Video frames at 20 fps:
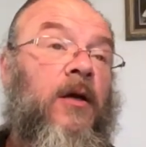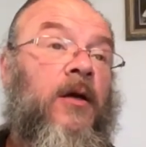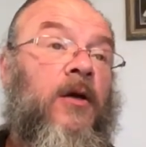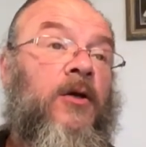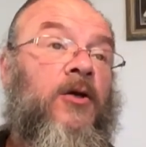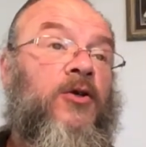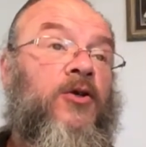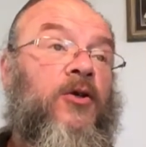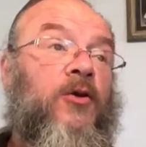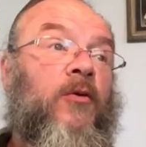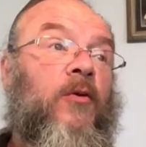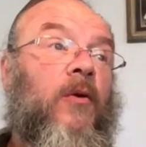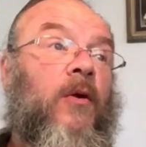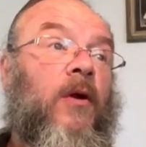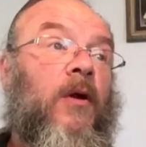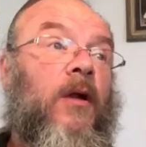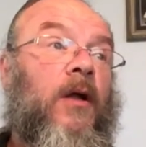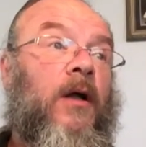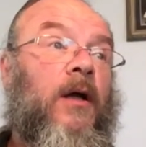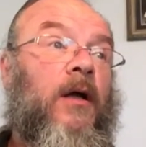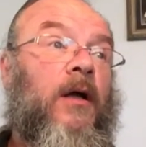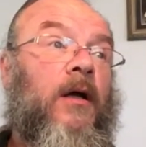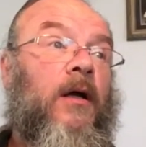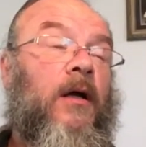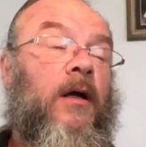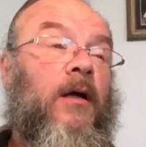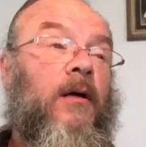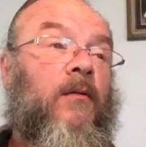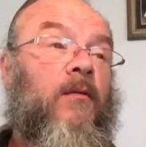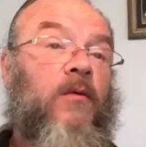school
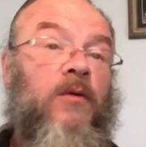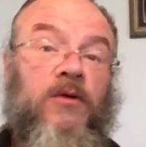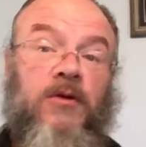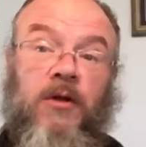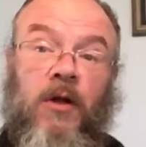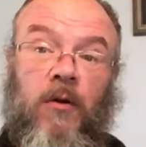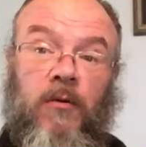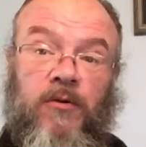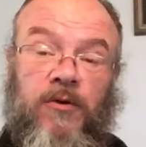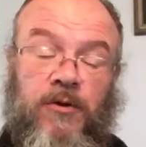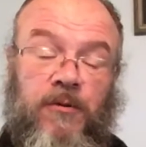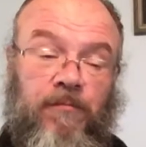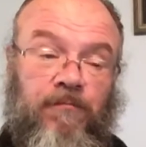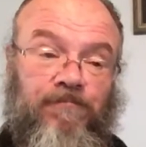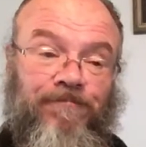was closed.